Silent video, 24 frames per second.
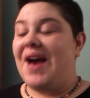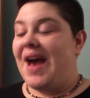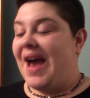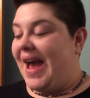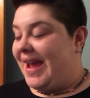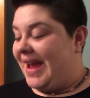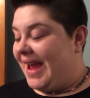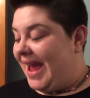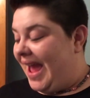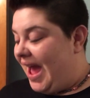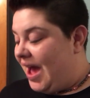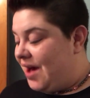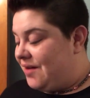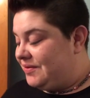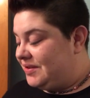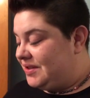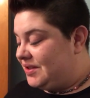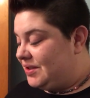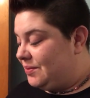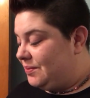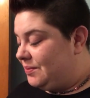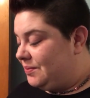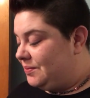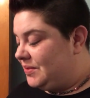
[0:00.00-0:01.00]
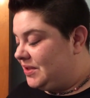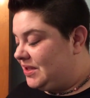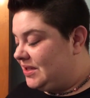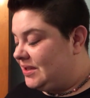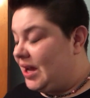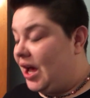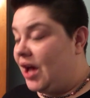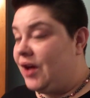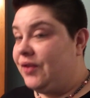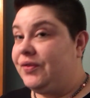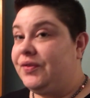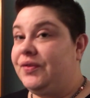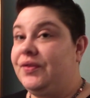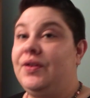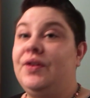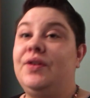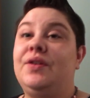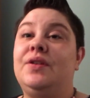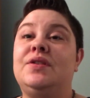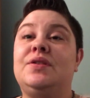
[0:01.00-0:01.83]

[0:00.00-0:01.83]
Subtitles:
I have some stuff,